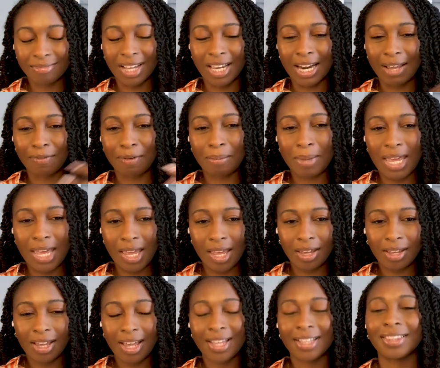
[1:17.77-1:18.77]
enough of me.
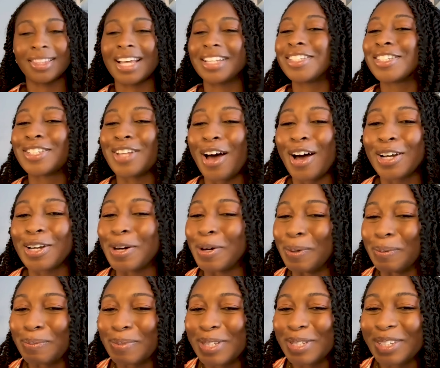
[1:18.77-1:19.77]
Let's talk
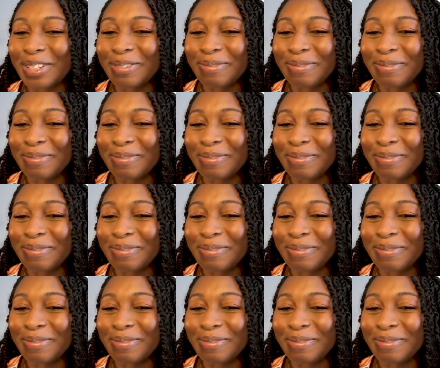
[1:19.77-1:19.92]
hoops.